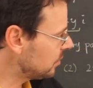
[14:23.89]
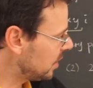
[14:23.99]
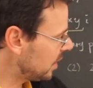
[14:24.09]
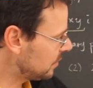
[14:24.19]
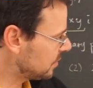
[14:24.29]
You
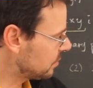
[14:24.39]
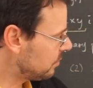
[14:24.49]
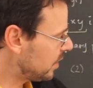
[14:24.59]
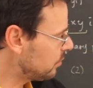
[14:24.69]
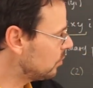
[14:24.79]
take the
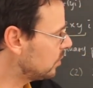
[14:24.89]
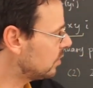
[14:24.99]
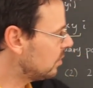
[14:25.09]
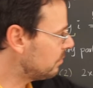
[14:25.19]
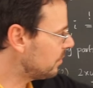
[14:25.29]
square root
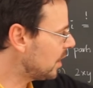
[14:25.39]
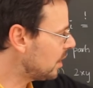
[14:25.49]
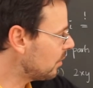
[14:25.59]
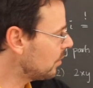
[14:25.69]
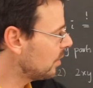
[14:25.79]
of
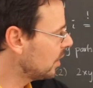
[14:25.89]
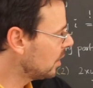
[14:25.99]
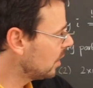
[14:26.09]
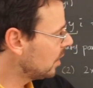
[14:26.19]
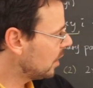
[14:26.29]
r
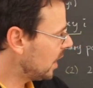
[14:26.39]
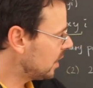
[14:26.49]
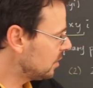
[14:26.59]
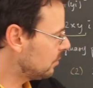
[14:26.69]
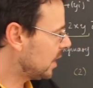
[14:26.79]

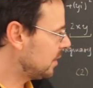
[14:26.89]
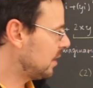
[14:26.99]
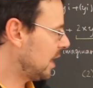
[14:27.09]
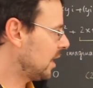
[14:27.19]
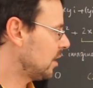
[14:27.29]
and divide
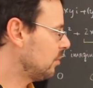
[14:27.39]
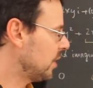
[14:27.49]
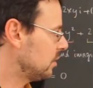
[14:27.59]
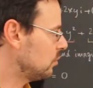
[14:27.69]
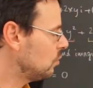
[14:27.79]
the angle
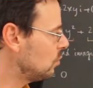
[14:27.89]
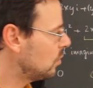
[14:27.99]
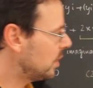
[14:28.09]
by 2